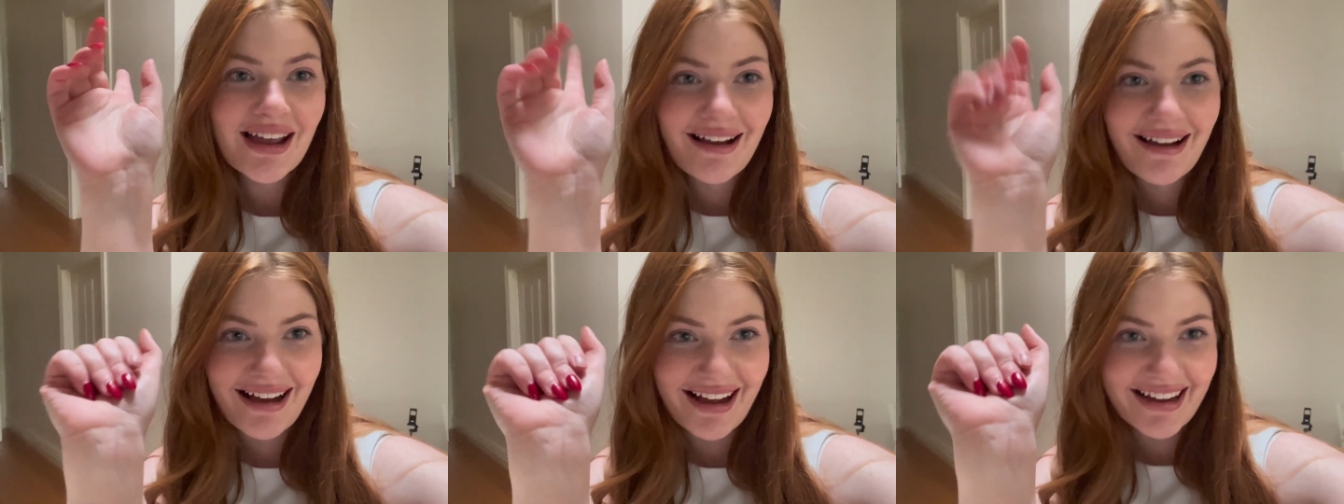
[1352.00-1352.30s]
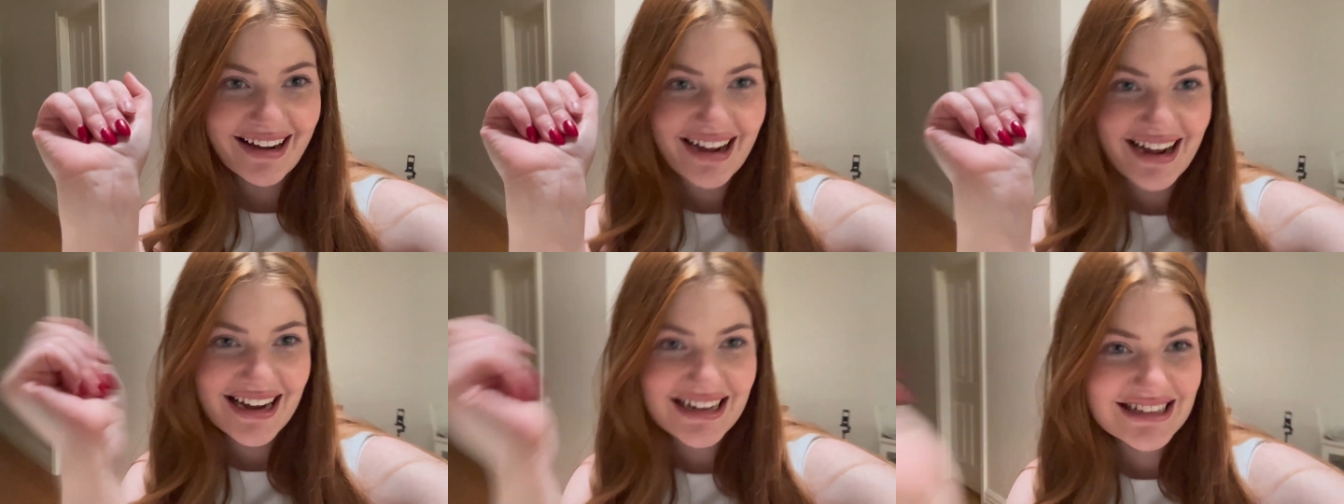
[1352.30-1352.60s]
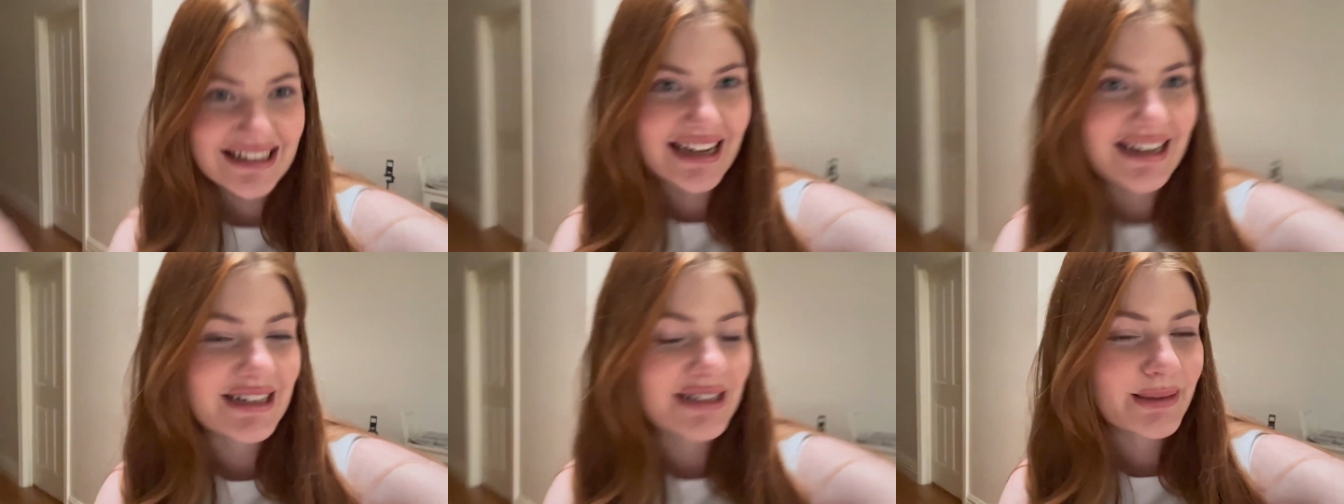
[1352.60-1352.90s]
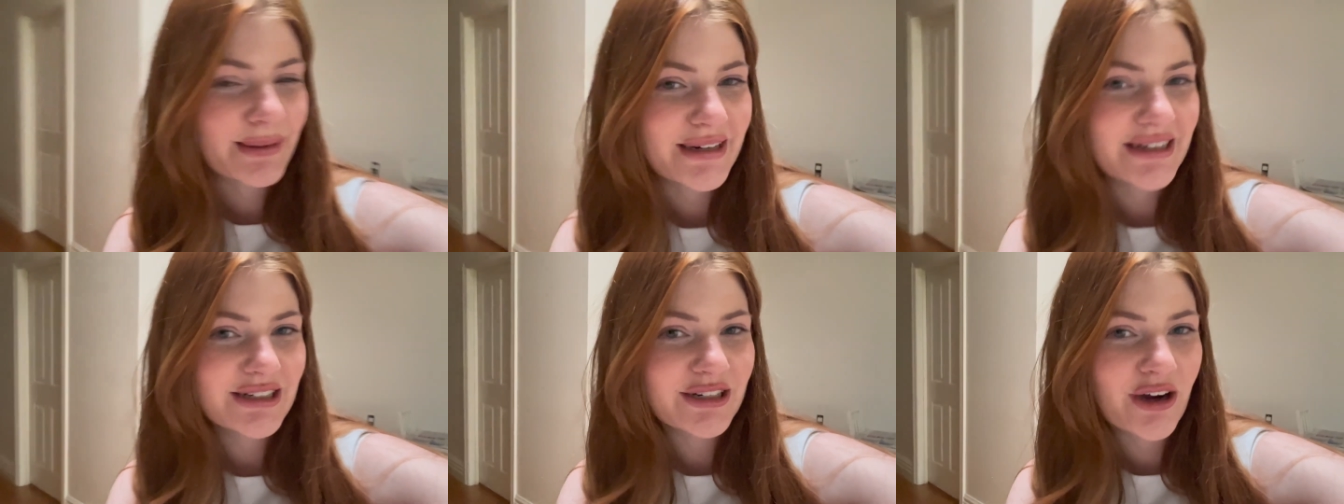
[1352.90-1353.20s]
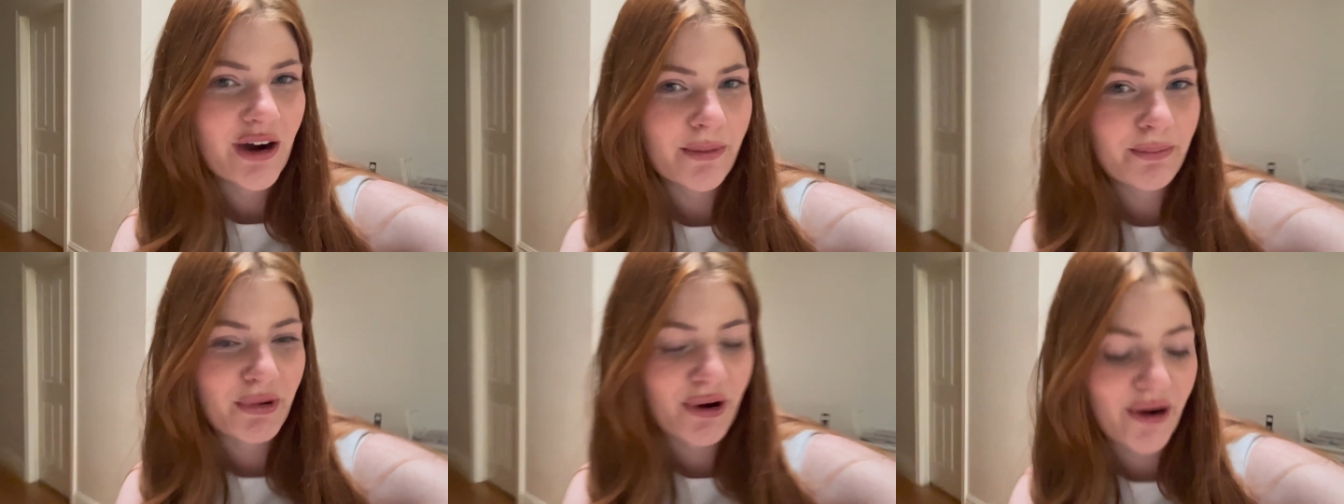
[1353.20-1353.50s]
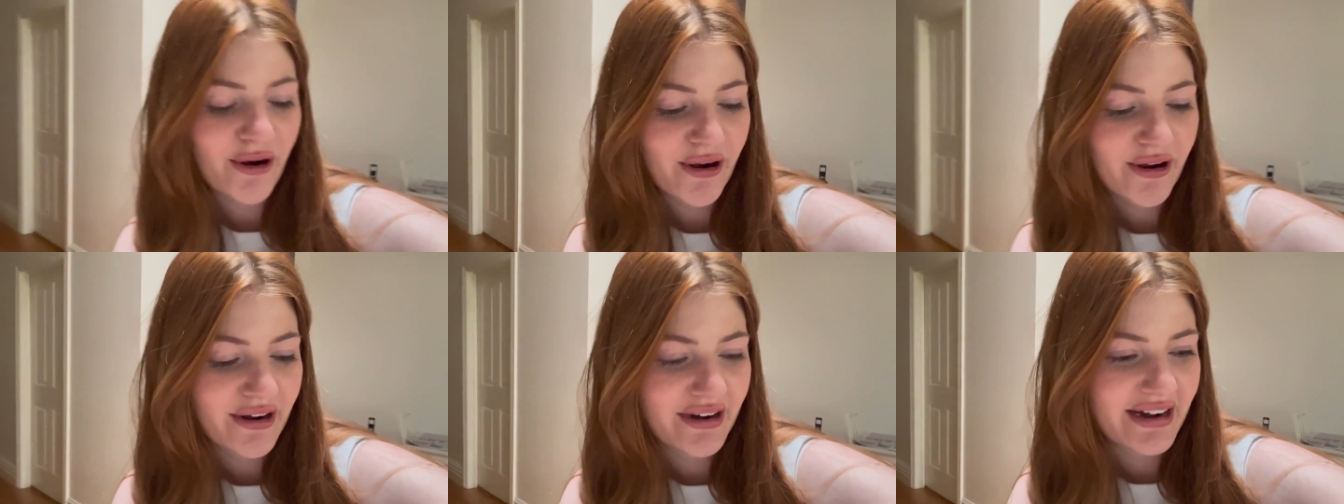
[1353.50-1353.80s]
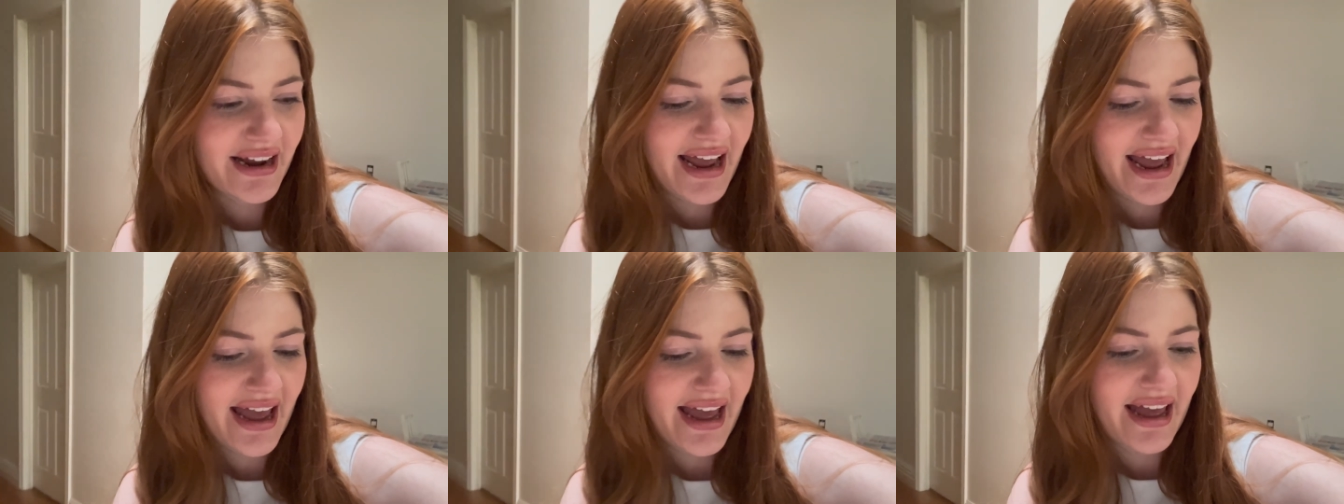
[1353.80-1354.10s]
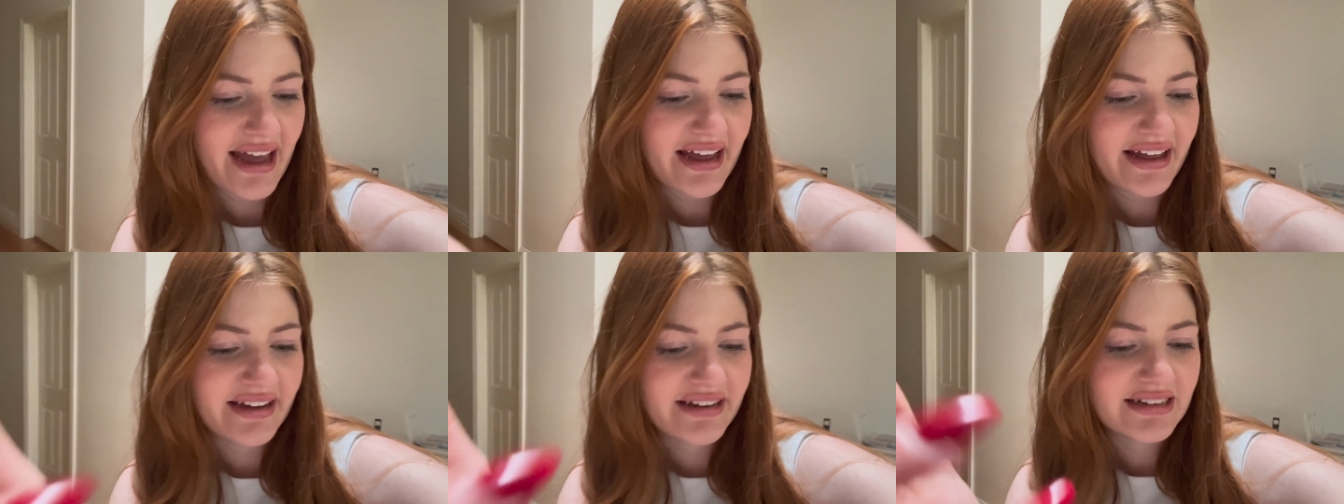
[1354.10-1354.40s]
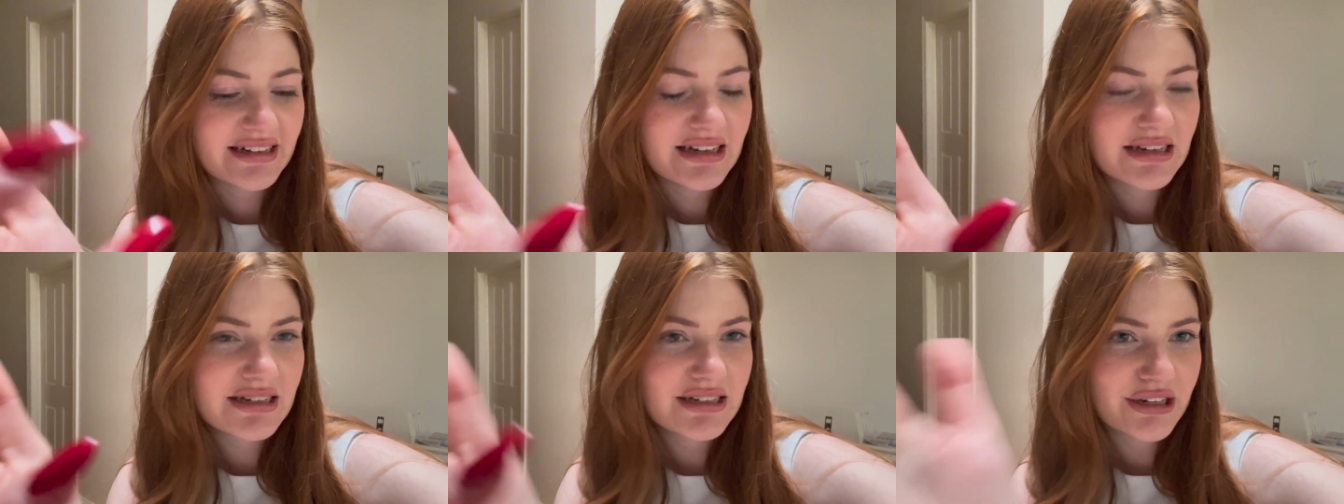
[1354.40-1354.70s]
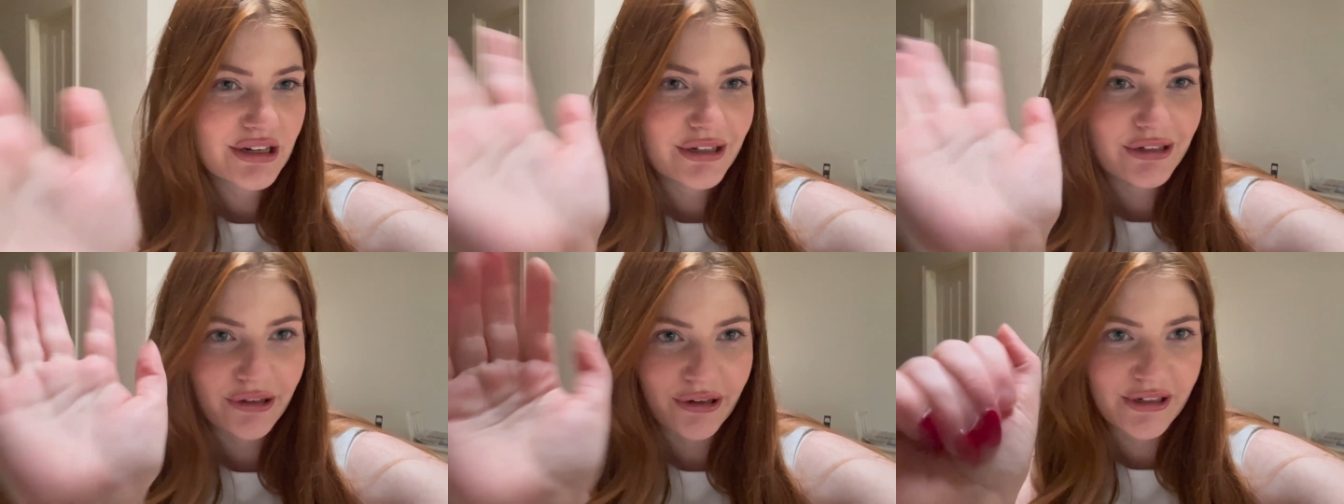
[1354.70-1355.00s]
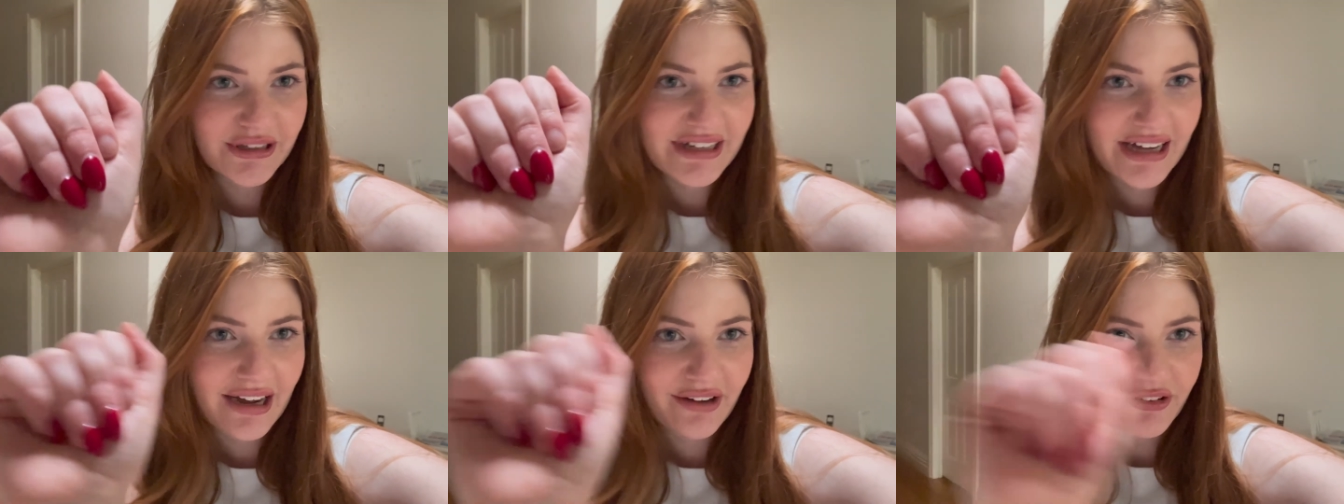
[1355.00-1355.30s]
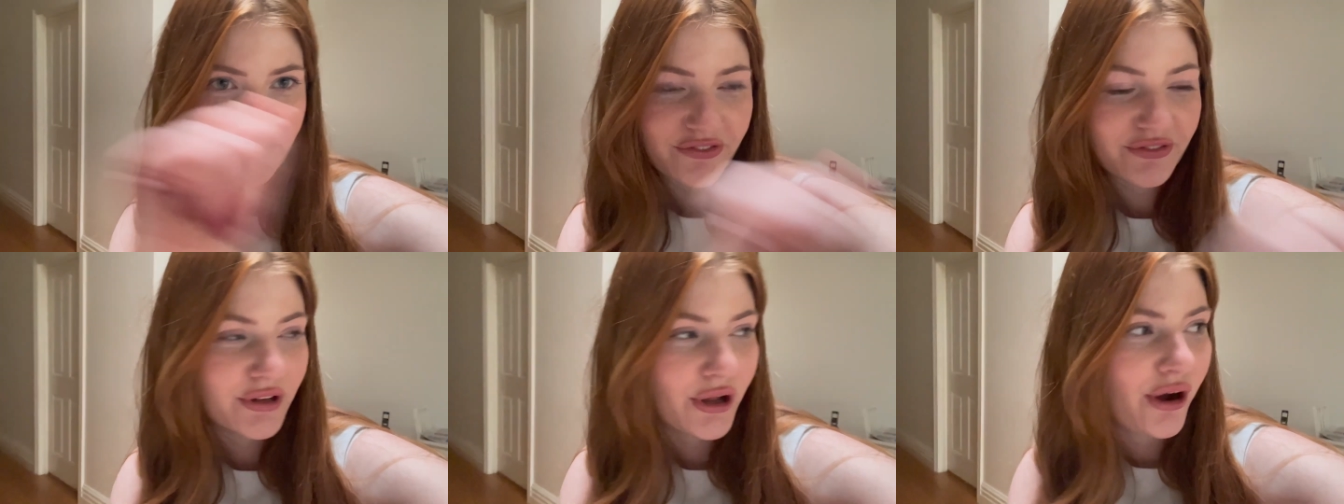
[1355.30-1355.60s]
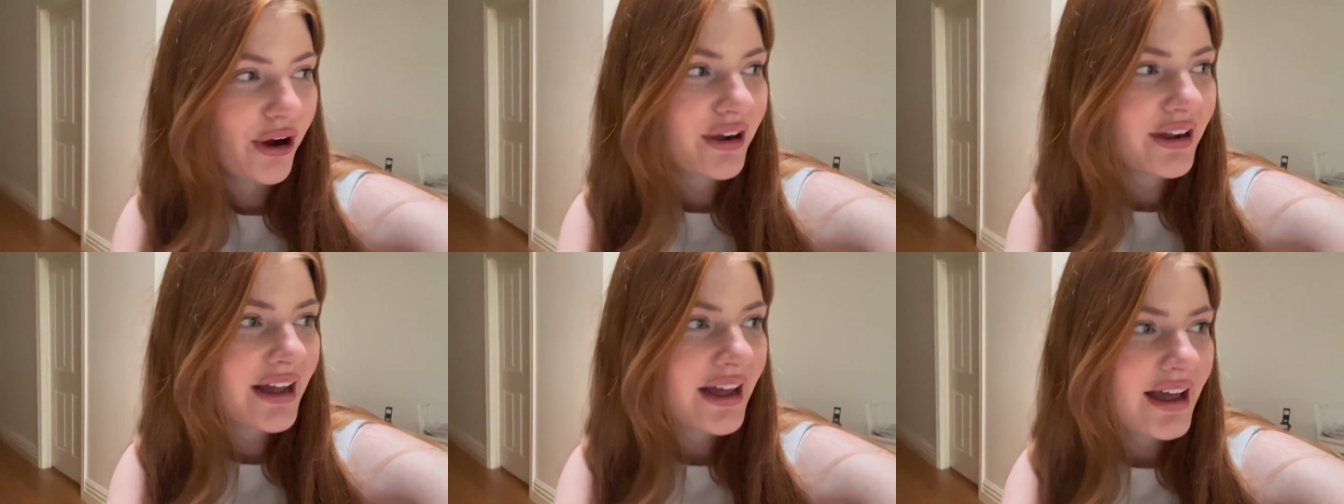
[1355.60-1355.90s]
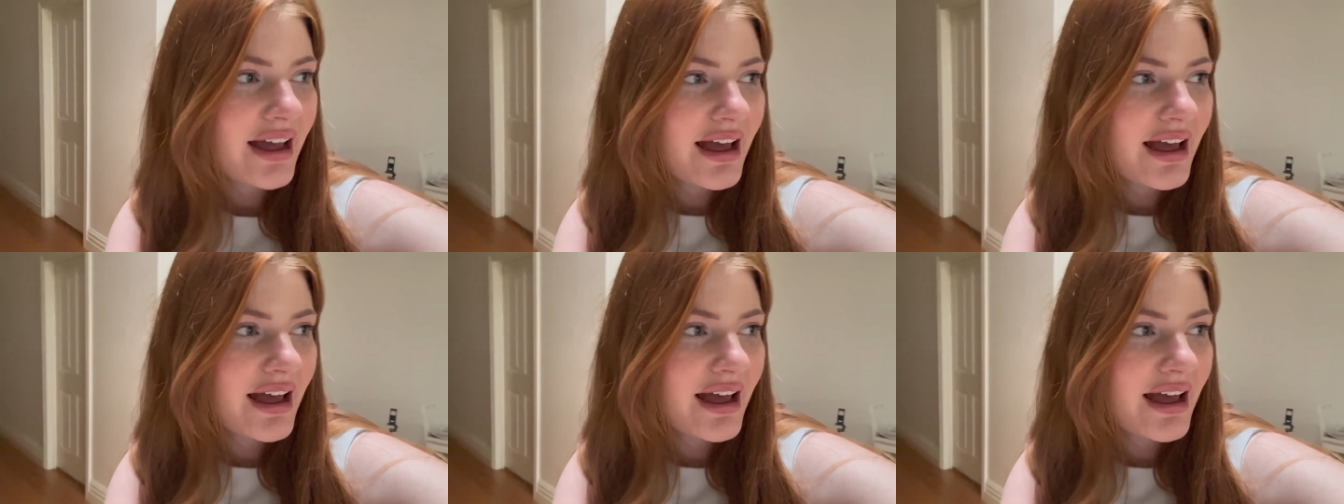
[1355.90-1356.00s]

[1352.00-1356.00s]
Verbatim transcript: Hi guys, I just wanted to hop on and close out the vlog.